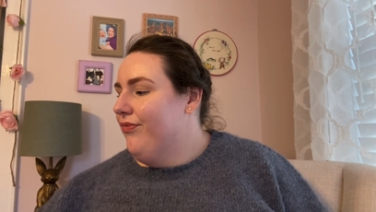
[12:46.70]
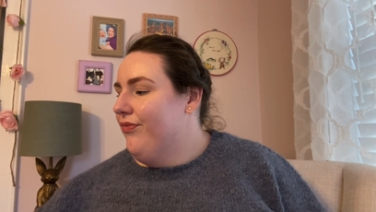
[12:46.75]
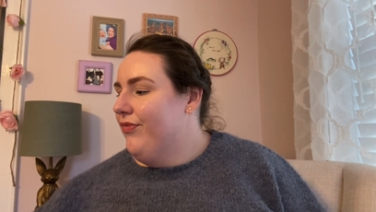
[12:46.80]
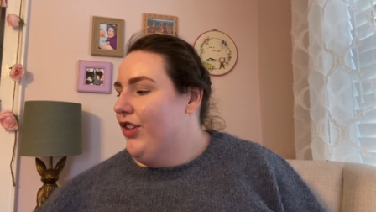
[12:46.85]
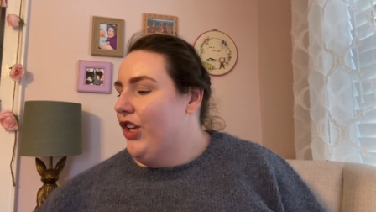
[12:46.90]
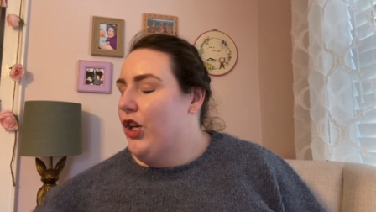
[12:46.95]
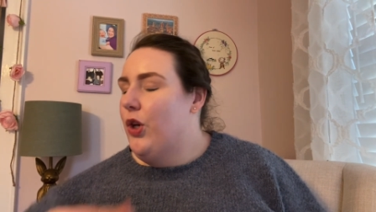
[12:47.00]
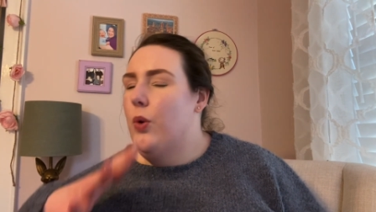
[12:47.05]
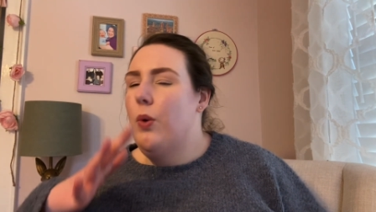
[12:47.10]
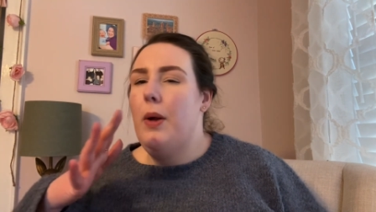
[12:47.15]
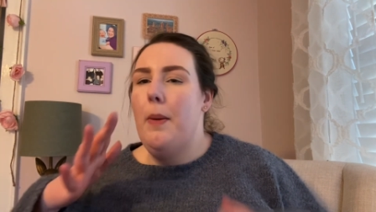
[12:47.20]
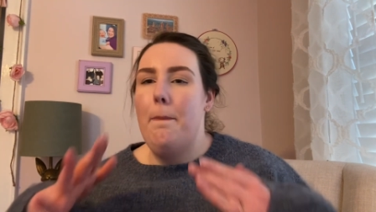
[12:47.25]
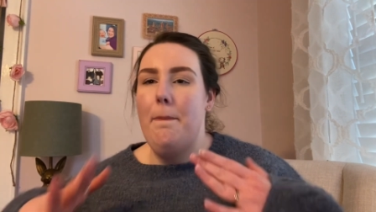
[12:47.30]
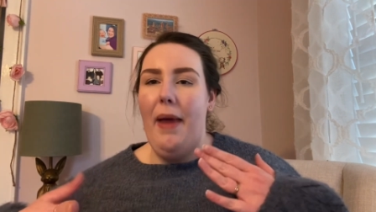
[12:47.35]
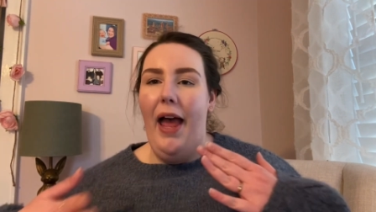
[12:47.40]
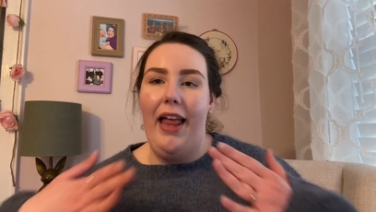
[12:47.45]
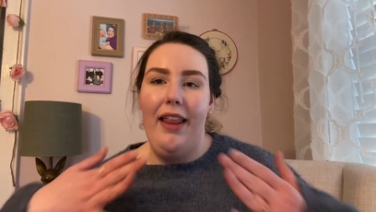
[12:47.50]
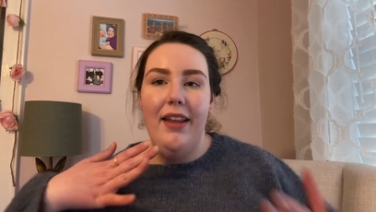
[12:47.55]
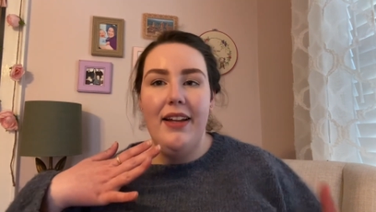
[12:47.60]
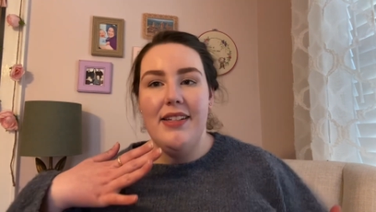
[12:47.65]
who could
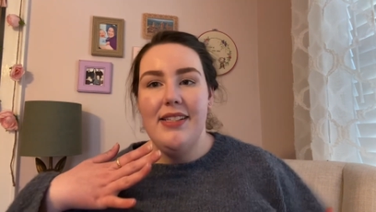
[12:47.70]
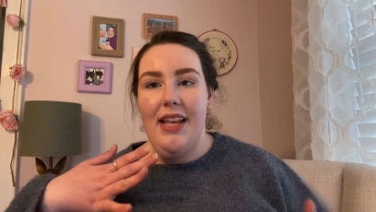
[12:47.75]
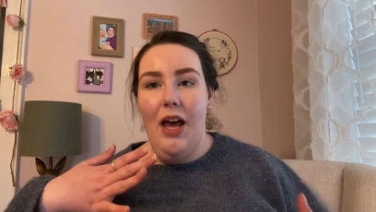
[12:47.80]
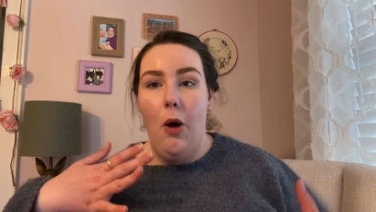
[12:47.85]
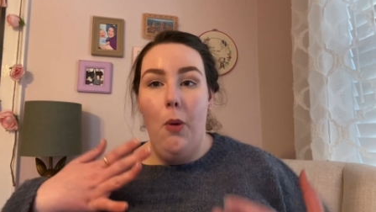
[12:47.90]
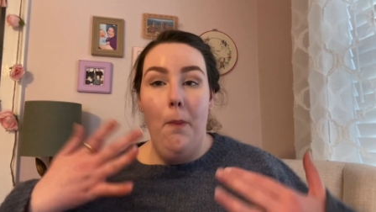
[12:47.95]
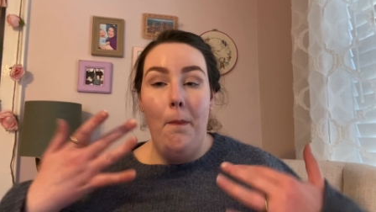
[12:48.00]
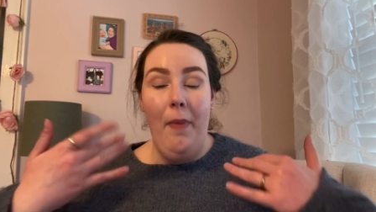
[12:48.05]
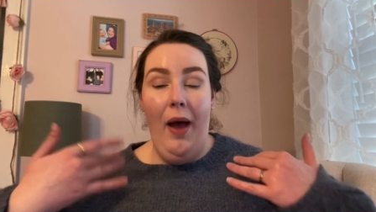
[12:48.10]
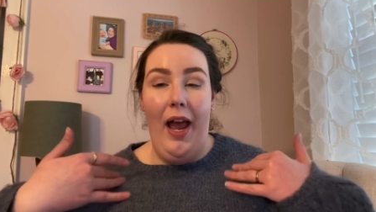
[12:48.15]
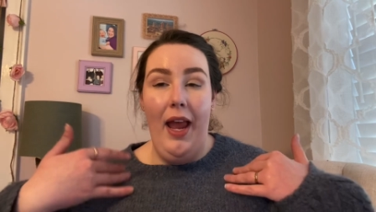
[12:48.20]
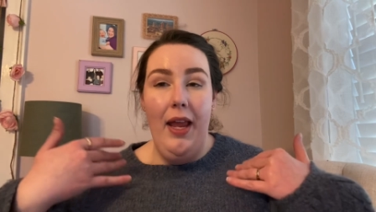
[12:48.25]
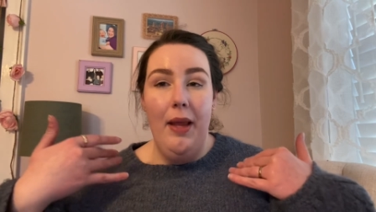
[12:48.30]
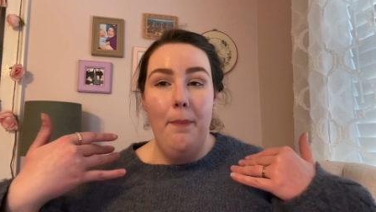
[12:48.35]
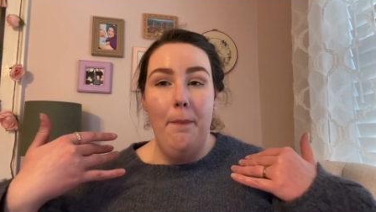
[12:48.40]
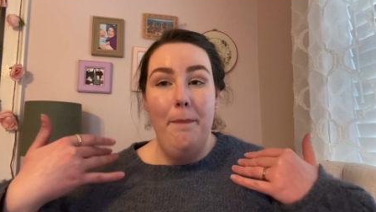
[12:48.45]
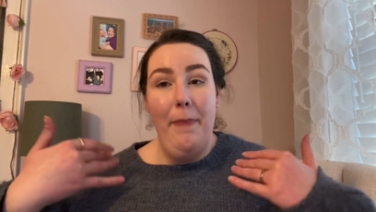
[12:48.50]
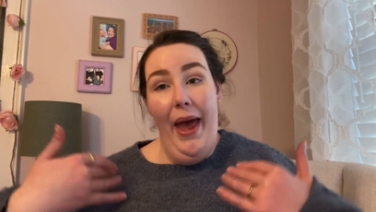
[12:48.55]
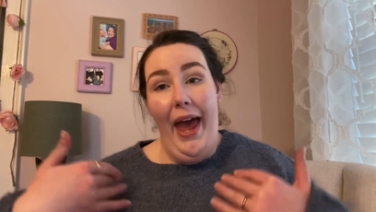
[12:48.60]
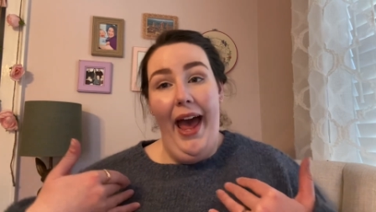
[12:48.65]
balance out my
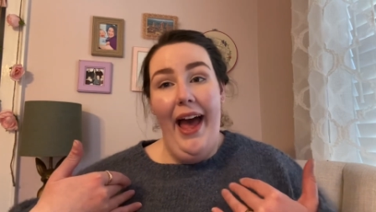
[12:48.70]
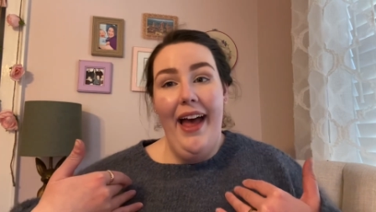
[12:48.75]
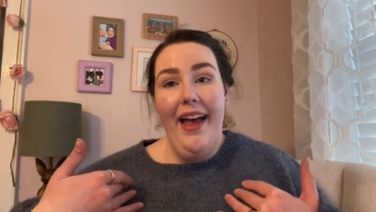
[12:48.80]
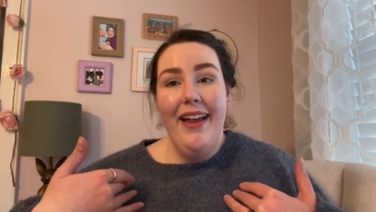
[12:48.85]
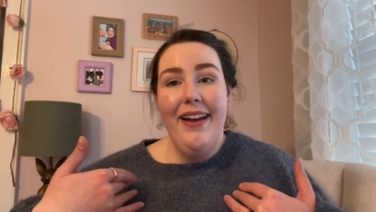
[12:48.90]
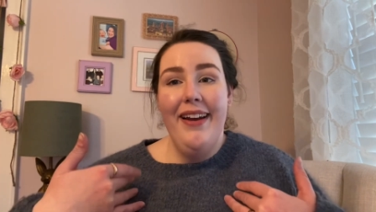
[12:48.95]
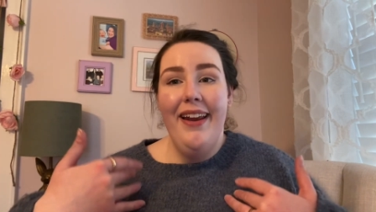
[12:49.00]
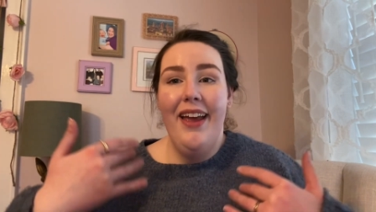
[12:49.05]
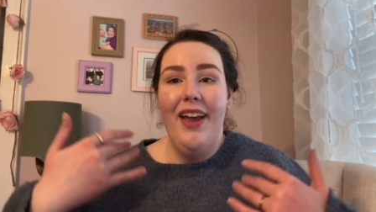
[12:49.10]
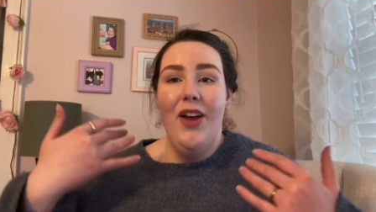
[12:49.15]
bad